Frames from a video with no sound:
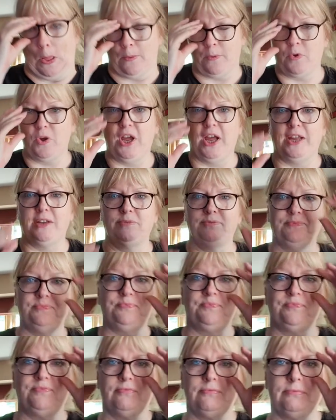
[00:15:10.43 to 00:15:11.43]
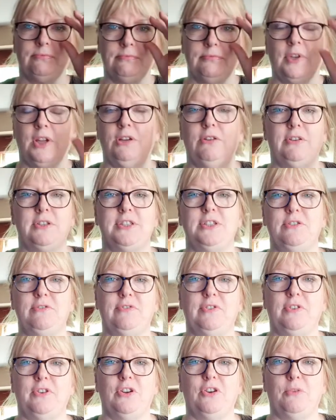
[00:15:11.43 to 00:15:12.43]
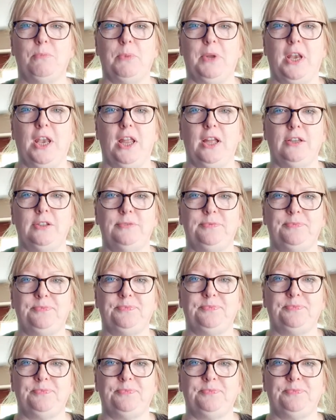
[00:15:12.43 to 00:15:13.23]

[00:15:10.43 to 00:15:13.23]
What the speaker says: Okay. Oh, I still feel you're a bit lime.